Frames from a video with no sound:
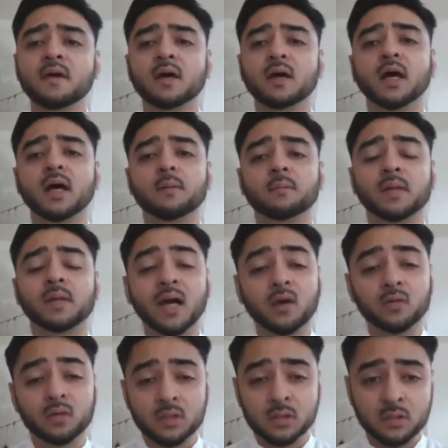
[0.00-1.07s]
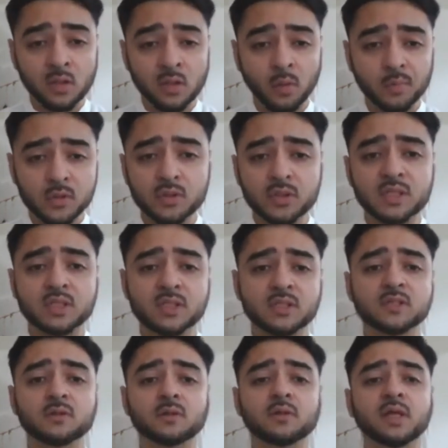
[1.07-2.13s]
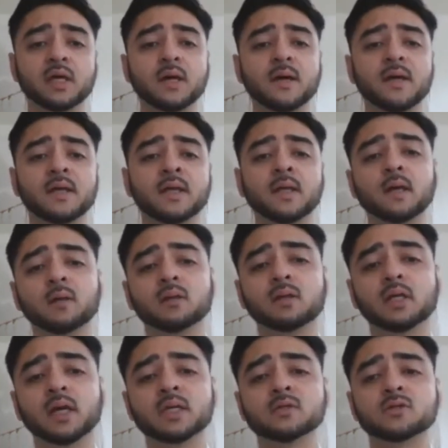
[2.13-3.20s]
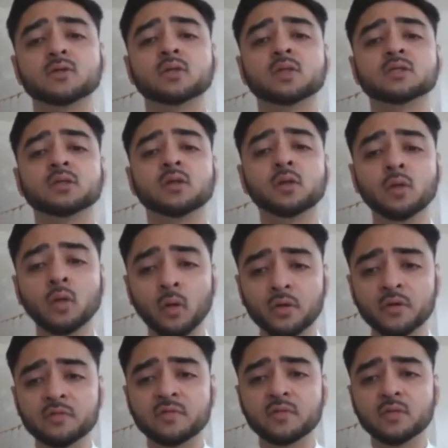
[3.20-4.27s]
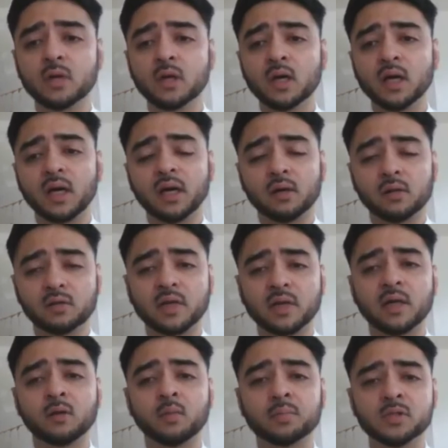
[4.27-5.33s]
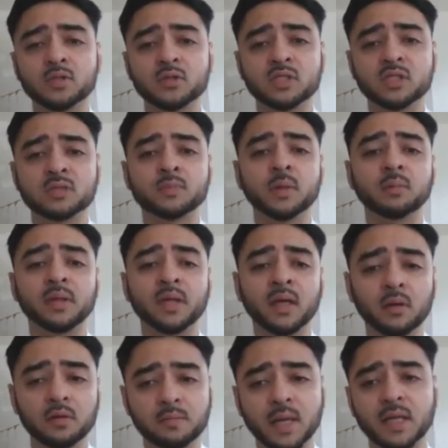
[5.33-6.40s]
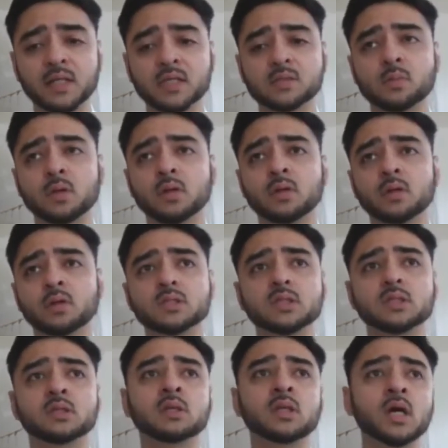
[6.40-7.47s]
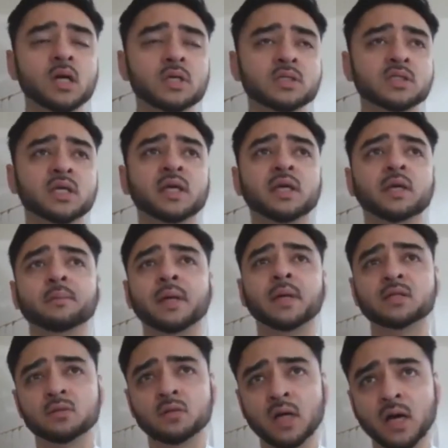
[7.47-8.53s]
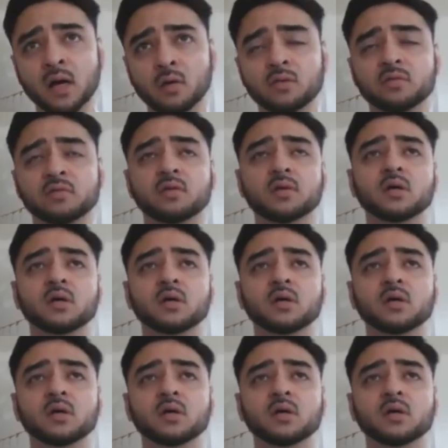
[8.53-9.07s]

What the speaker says: Now the opportunities are still there in healthcare, so there's a lot of healthcare opportunities, public health management, nursing, mental health,